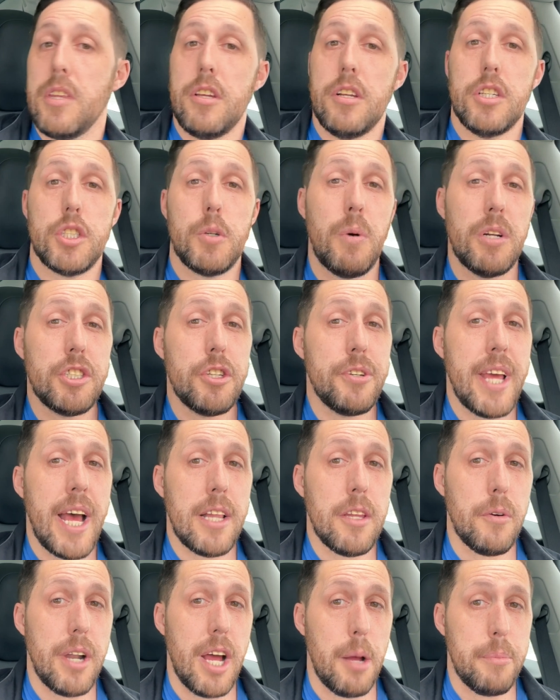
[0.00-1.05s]
So once you
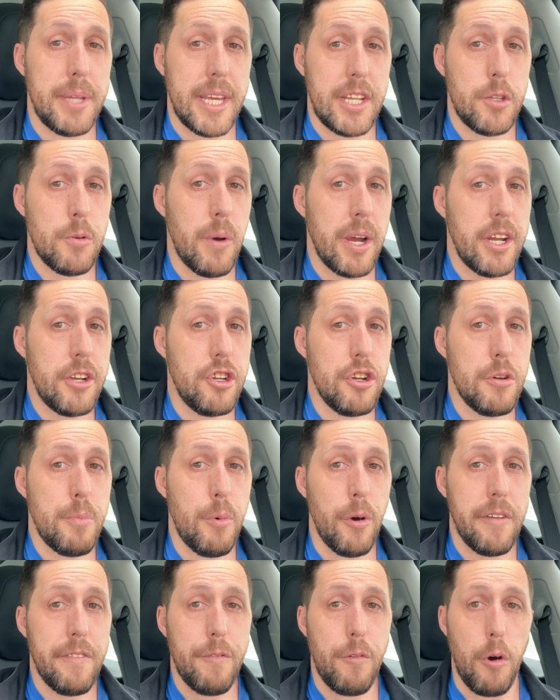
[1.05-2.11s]
download update twenty-two
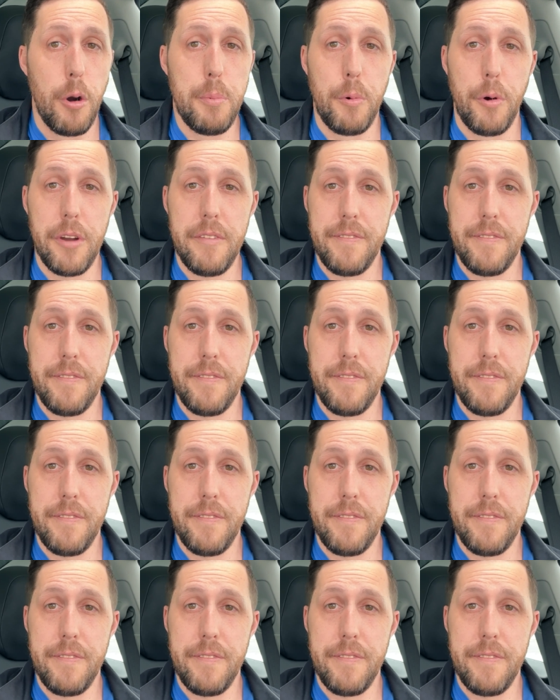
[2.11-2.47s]
point four point